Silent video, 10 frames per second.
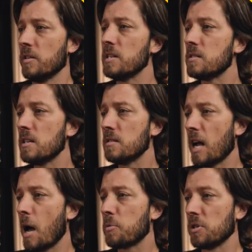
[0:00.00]
This is an
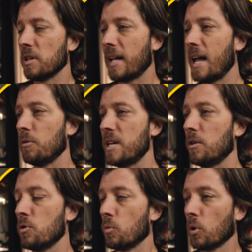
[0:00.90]
option to count
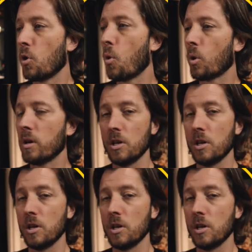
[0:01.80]
down to record,